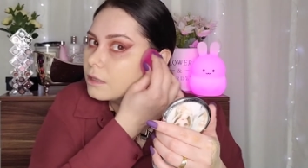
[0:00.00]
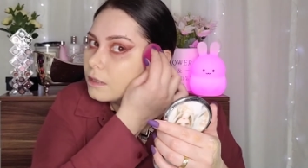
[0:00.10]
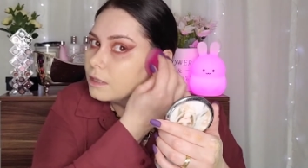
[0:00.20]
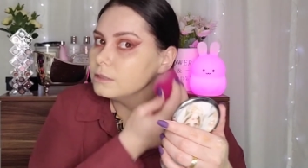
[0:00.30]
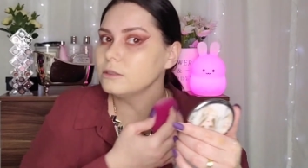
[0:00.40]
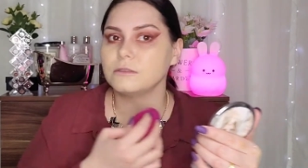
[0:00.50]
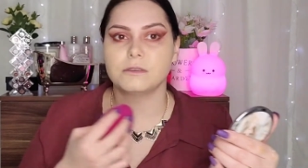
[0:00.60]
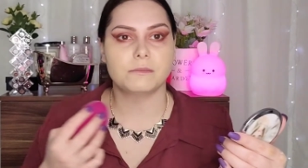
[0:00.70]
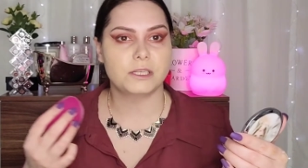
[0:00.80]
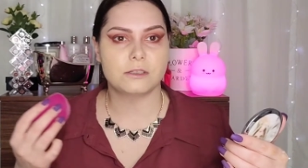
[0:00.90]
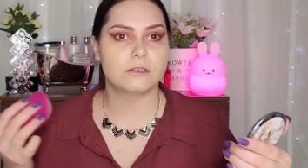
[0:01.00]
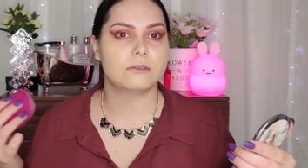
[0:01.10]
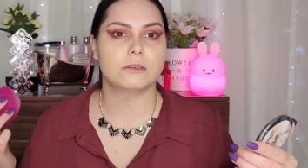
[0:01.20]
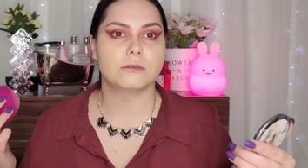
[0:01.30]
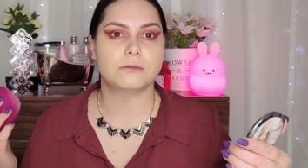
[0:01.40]
I don't know if I managed to do
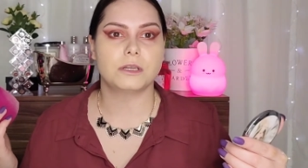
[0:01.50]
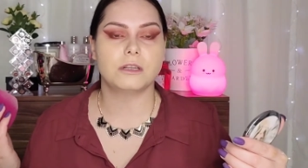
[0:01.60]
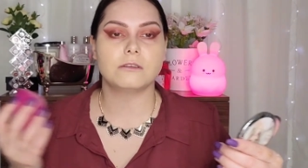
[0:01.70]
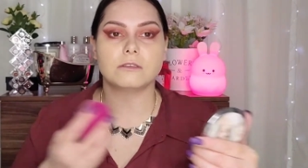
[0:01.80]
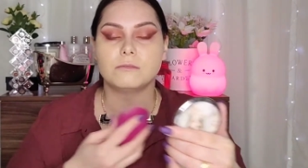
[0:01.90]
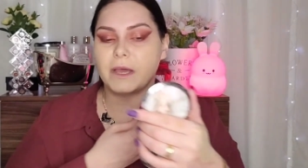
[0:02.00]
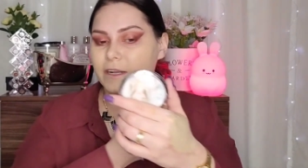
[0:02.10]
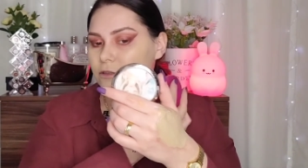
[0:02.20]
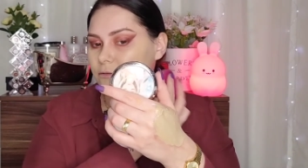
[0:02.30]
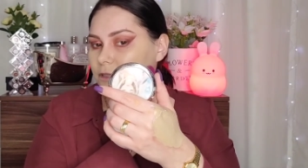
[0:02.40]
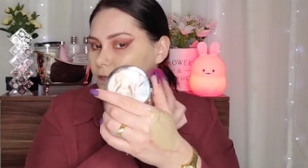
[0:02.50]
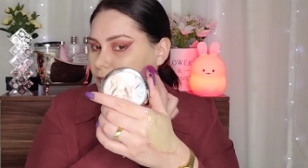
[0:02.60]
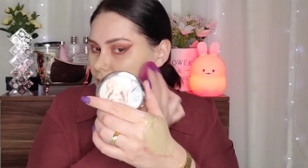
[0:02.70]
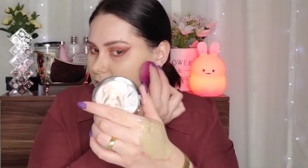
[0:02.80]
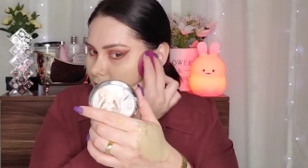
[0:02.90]
a really good match of the
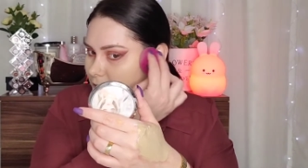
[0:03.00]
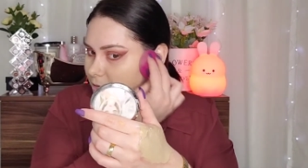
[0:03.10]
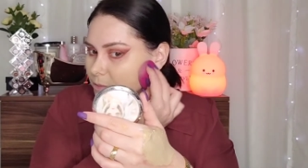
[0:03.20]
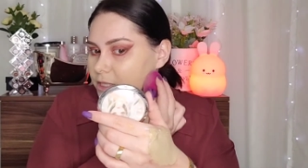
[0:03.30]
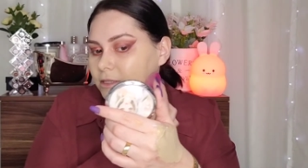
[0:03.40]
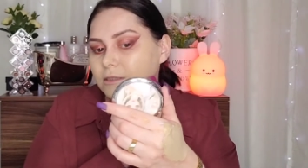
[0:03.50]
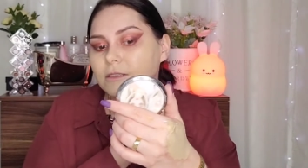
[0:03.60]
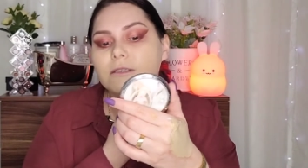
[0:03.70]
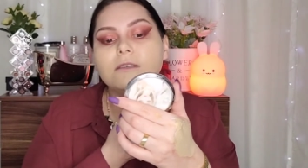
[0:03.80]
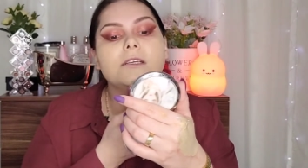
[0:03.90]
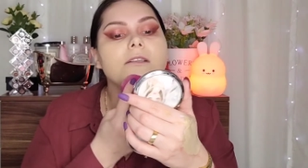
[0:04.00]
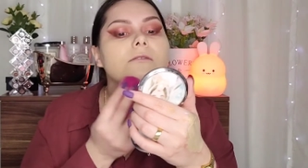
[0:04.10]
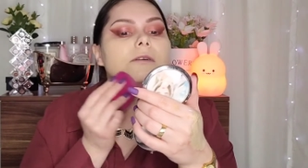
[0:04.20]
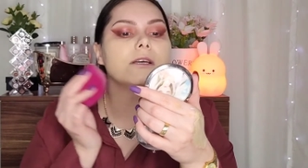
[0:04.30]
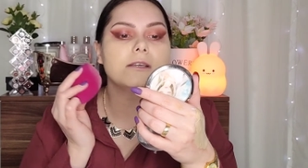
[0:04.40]
color, but
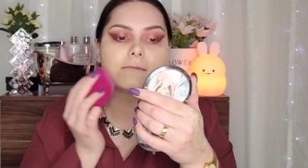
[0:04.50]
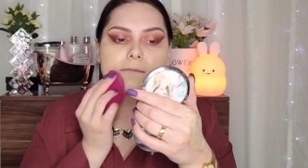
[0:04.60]
anyway,